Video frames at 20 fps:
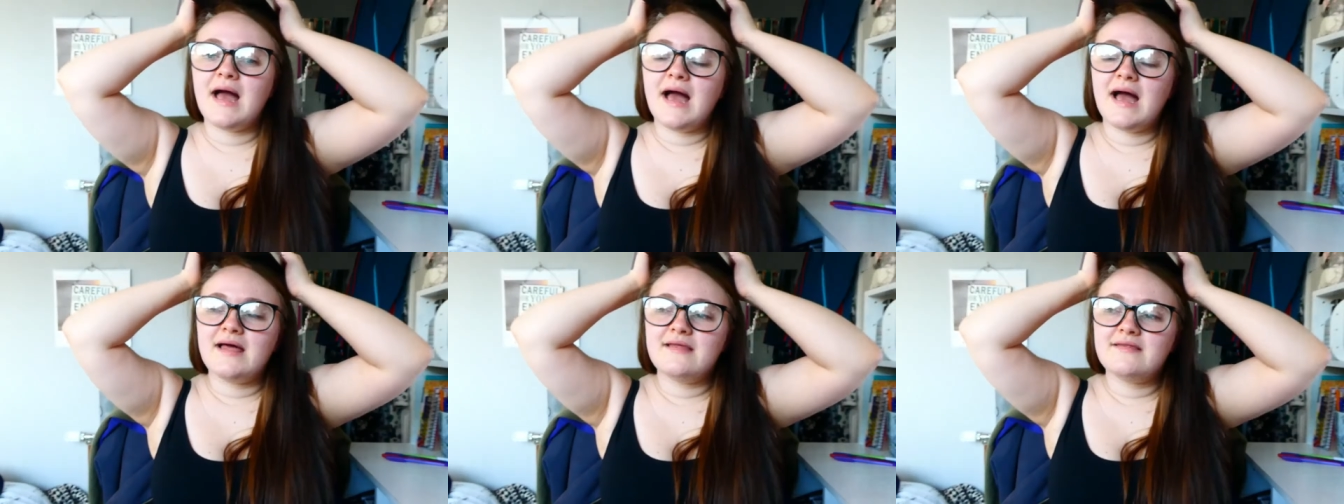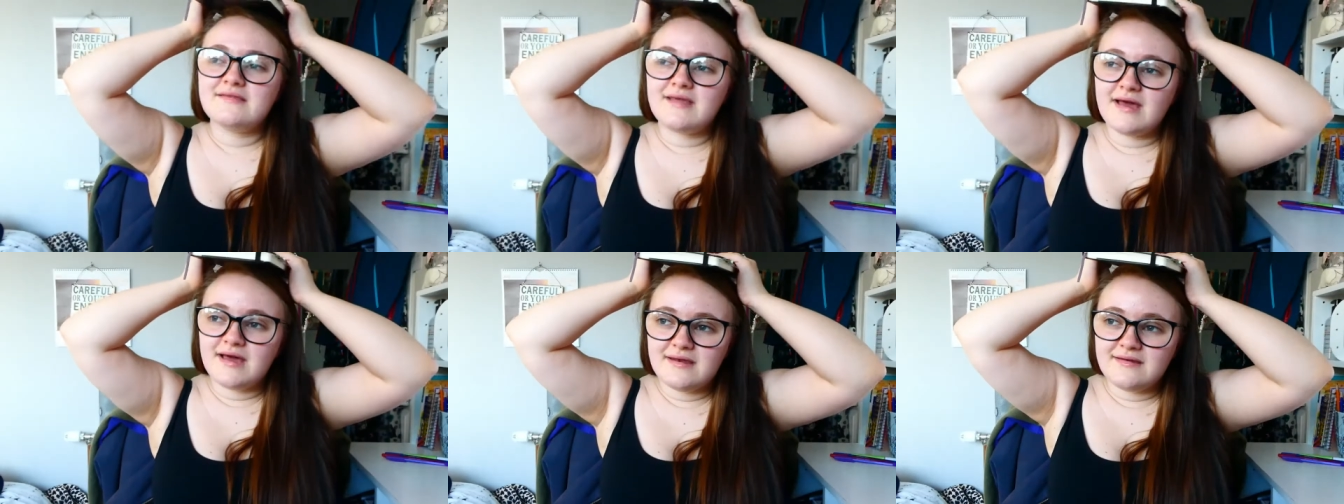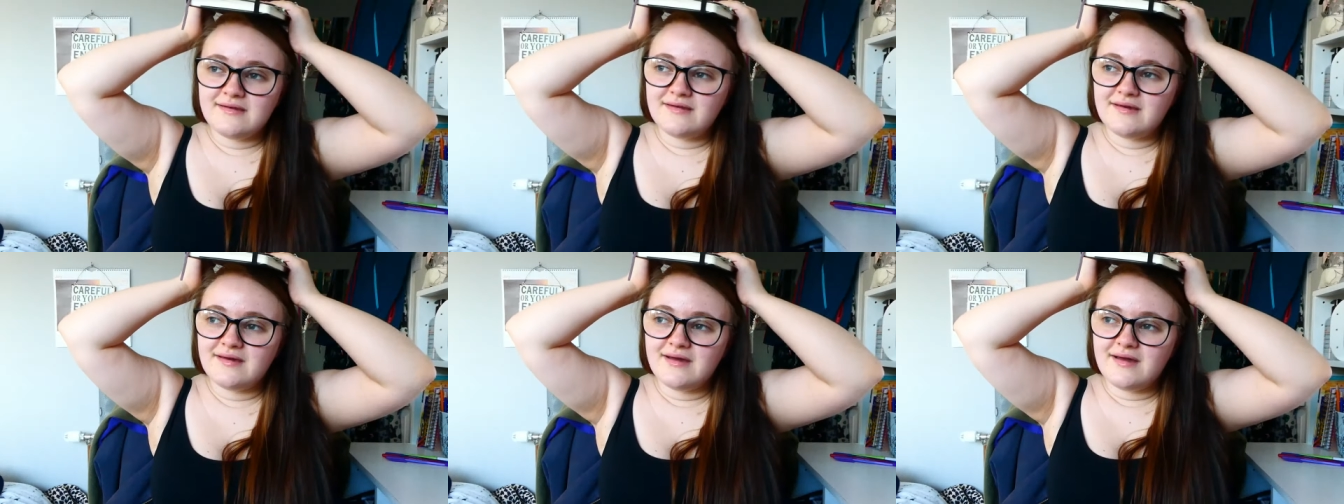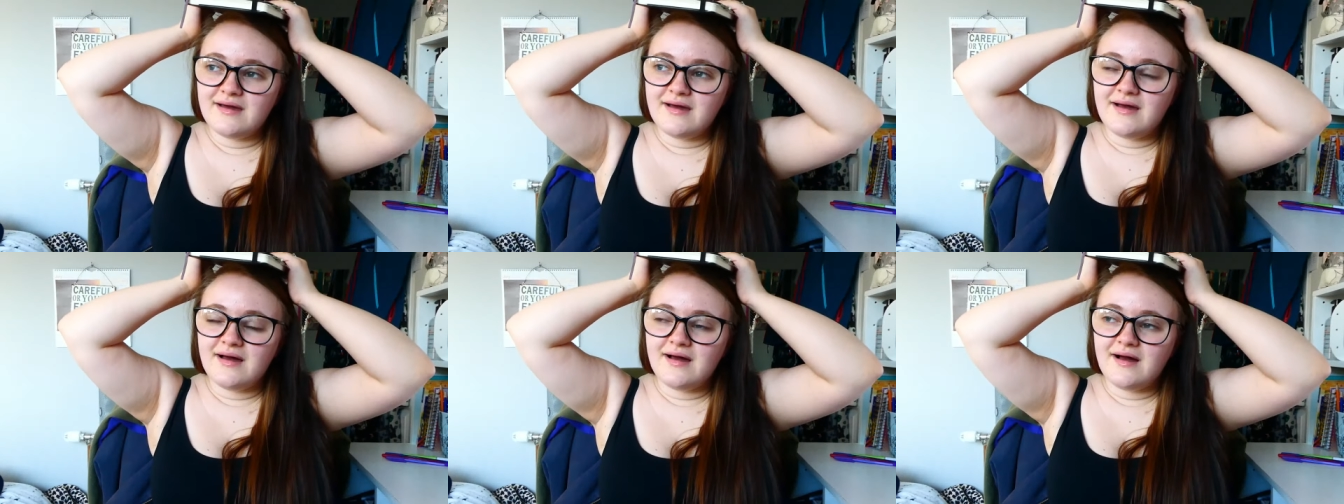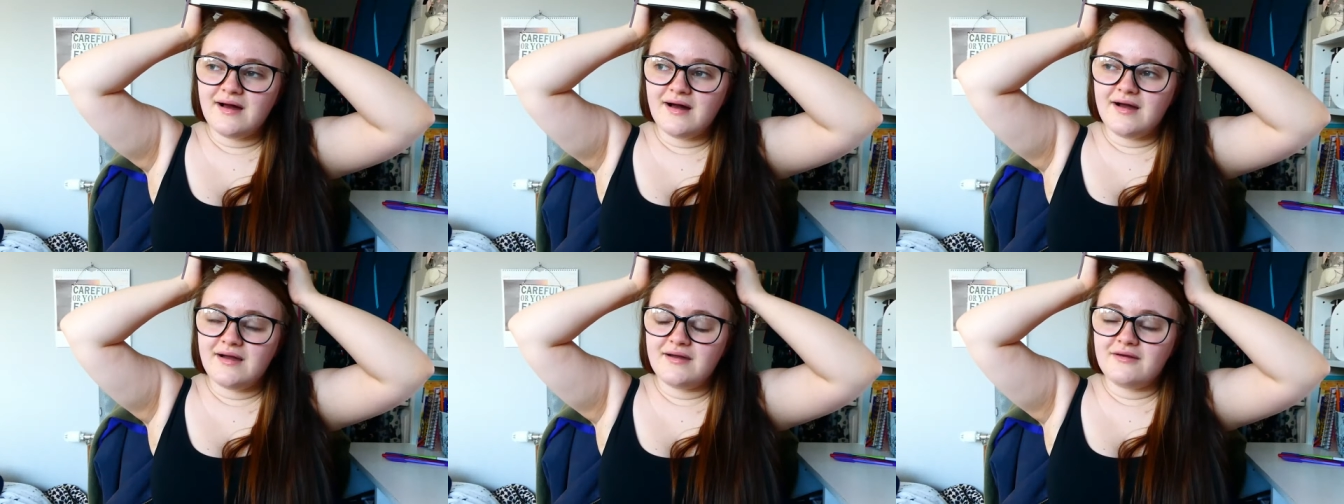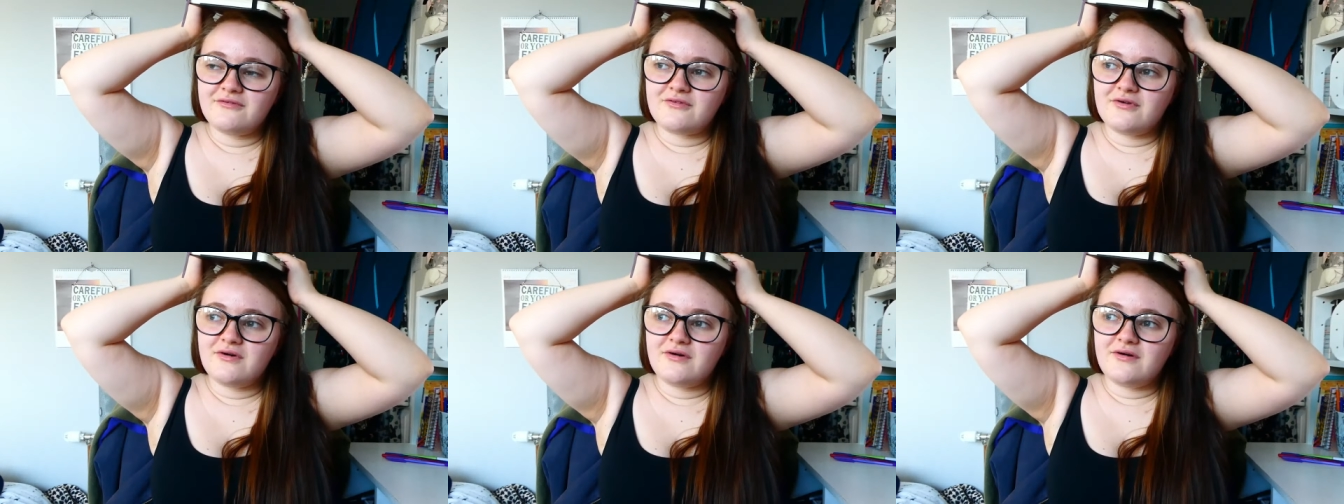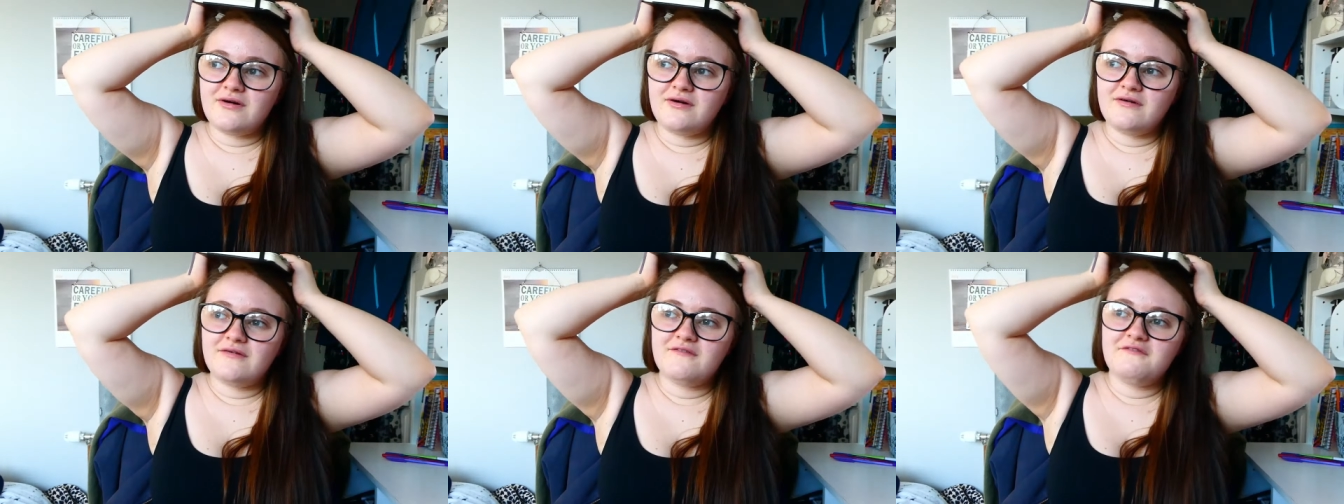and then I've
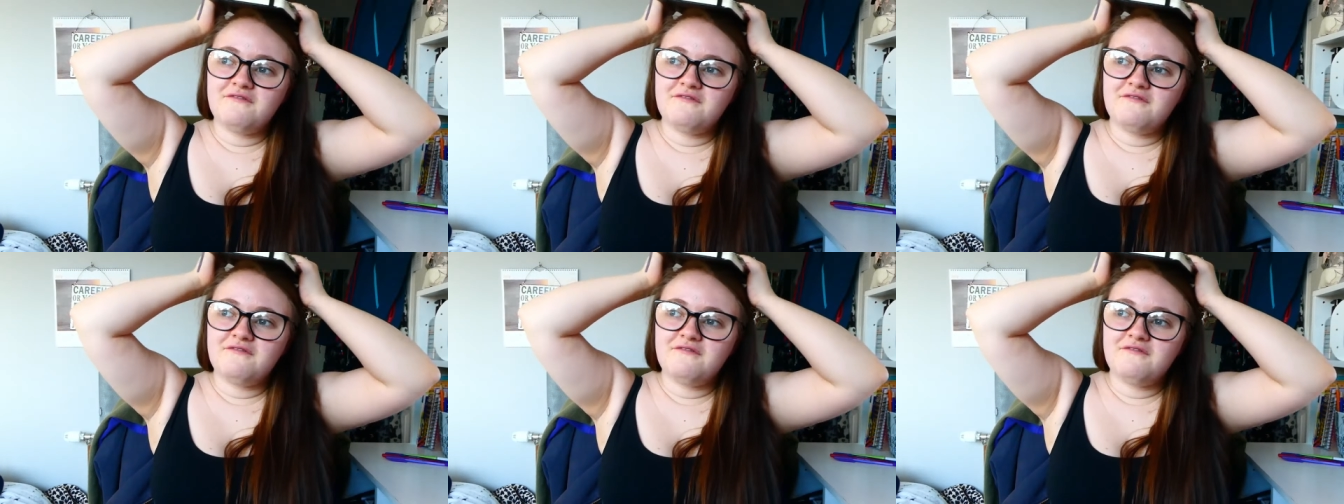got